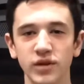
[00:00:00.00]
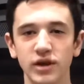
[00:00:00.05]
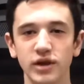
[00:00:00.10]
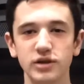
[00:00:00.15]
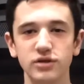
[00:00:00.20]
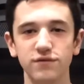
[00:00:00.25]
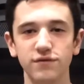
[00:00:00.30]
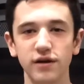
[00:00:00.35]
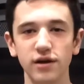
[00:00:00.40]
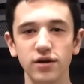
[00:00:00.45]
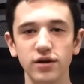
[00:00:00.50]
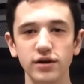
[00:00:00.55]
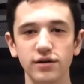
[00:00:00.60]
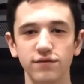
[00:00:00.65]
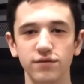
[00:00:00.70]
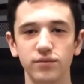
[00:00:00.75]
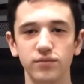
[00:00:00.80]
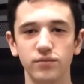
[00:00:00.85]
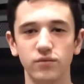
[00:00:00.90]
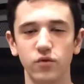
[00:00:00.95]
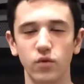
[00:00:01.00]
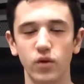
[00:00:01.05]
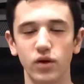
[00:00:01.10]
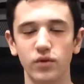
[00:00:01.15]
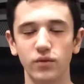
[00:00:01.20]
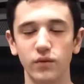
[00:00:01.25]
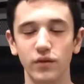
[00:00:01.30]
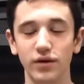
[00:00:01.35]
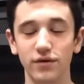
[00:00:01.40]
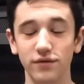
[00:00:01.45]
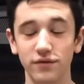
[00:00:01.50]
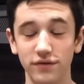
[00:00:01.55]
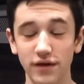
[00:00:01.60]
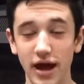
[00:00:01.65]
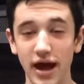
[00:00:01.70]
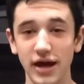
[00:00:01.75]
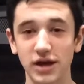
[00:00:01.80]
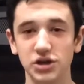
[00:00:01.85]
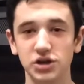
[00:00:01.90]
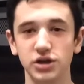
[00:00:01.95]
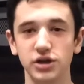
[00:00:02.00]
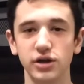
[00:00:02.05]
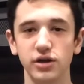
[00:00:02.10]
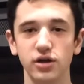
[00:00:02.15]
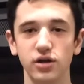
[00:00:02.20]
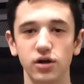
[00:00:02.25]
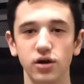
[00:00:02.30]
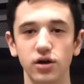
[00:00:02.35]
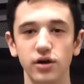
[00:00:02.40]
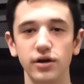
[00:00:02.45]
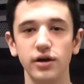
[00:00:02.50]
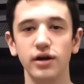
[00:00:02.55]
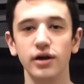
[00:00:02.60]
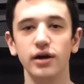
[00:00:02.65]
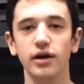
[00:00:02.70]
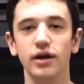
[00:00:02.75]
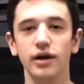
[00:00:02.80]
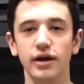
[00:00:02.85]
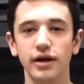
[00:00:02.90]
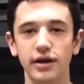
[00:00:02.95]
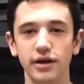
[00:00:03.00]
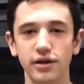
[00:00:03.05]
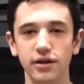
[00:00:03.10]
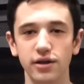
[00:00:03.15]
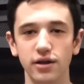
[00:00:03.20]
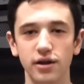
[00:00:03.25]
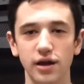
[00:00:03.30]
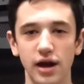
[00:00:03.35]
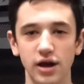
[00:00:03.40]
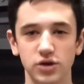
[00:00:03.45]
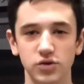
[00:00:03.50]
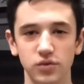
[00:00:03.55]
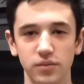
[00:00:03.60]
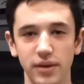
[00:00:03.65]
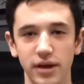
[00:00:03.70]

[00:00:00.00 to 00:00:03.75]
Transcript: is very different from what would have actually occurred in the actual